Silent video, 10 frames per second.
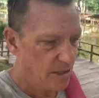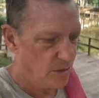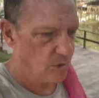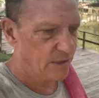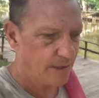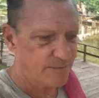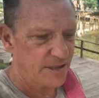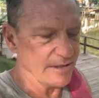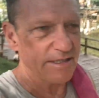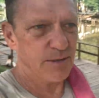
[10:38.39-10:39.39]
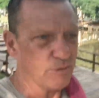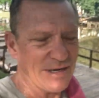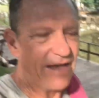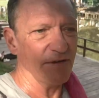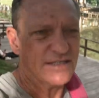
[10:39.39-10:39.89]
Lipton,
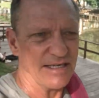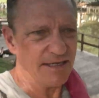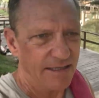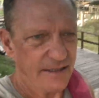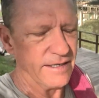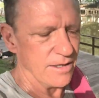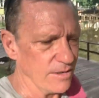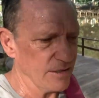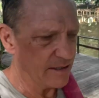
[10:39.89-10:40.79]
whatever tea, you know?